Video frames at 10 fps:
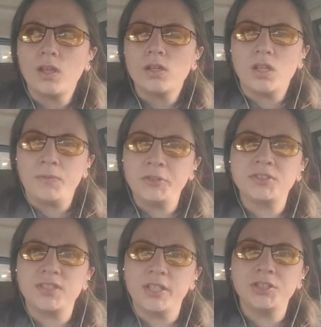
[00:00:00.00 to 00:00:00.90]
If you
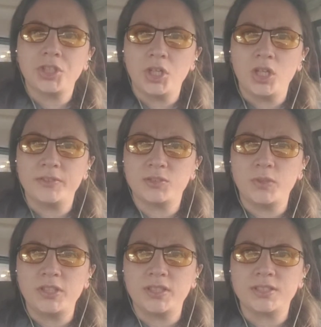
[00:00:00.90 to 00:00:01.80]
see a Jehovah's
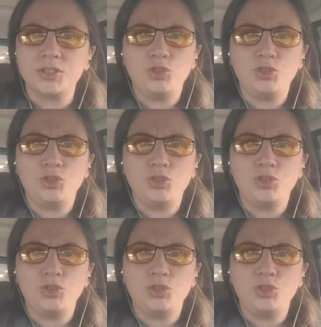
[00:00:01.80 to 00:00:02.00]
Witness,